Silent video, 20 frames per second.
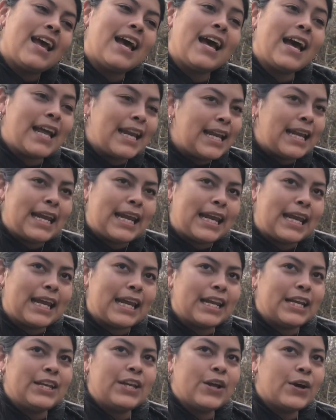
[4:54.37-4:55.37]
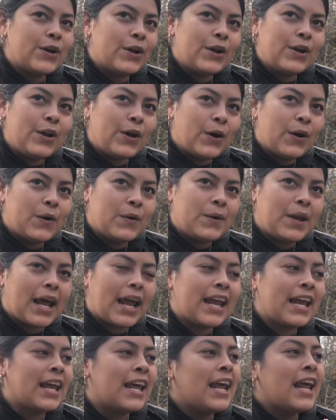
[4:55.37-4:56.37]
honey, no,
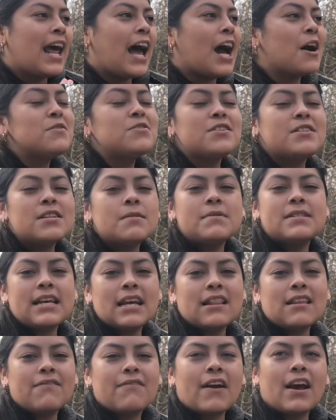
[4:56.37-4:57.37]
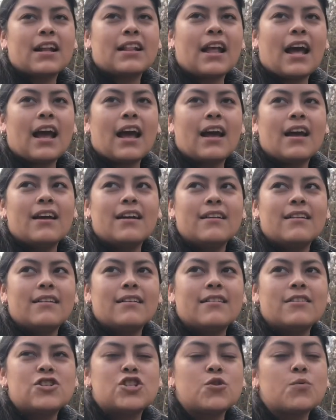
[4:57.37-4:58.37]
like I was just upset the fact that
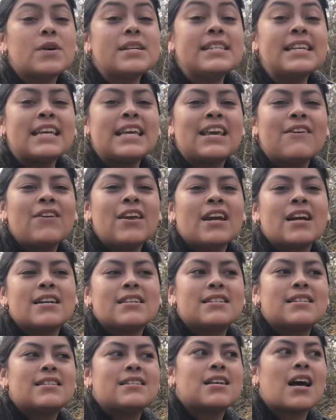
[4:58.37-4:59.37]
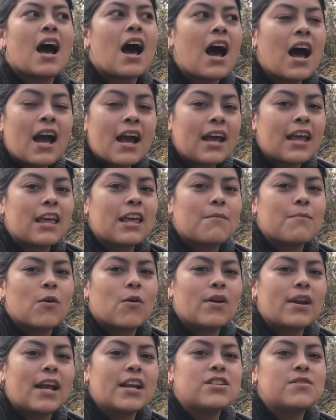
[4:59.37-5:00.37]
she wasn't giving us time,
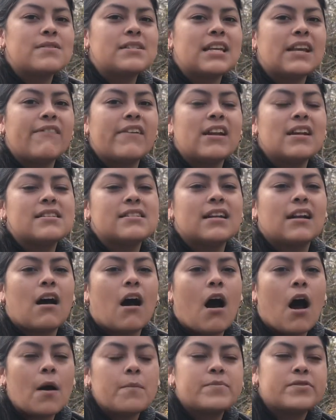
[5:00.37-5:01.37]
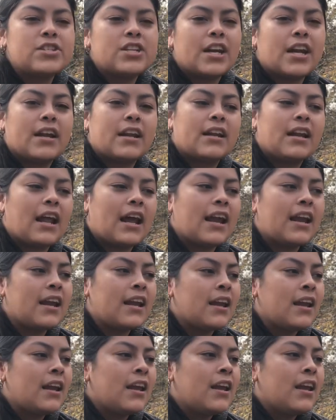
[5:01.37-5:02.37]
or like she wasn't giving us an option. Like
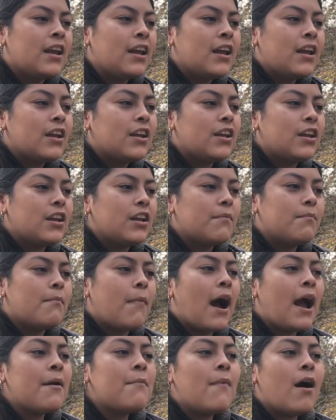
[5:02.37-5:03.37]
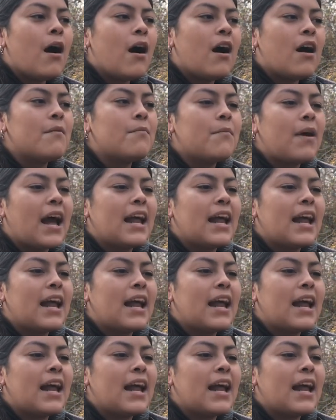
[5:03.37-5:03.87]
my mom